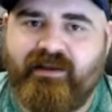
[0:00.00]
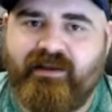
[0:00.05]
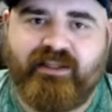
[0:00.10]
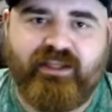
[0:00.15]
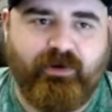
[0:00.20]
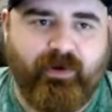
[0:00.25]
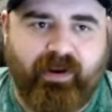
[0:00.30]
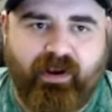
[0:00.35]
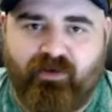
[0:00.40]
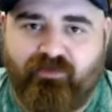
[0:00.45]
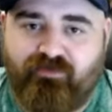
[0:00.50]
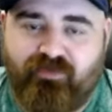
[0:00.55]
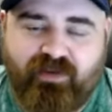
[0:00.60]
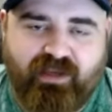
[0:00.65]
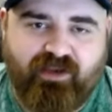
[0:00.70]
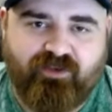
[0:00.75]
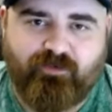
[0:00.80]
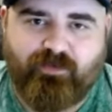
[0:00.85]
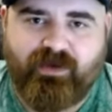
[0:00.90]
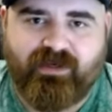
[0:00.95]
UNLV
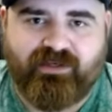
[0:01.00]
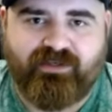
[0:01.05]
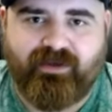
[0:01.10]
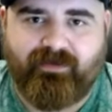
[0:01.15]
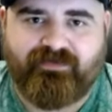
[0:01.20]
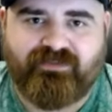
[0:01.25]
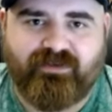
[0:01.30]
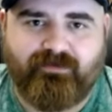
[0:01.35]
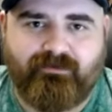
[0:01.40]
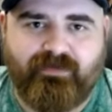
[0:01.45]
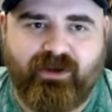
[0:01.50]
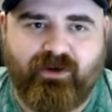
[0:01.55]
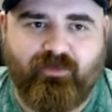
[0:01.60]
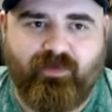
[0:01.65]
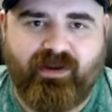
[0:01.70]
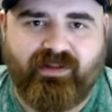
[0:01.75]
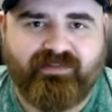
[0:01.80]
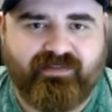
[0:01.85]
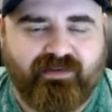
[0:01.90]
has picked up some big wins.